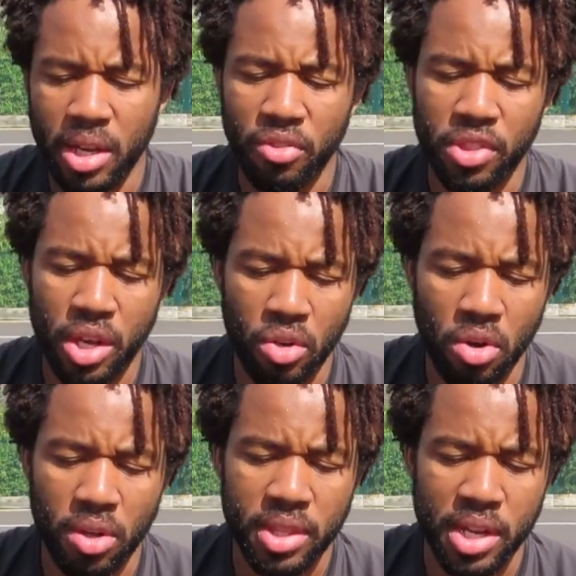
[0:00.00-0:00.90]
and if they're
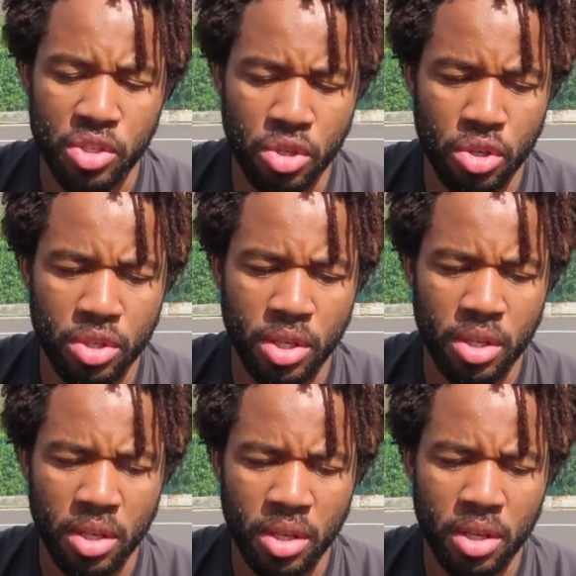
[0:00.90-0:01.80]
not, that's good,
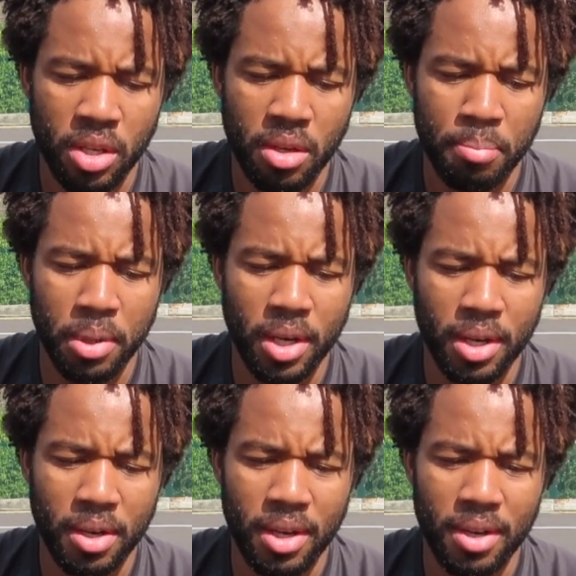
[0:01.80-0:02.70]
but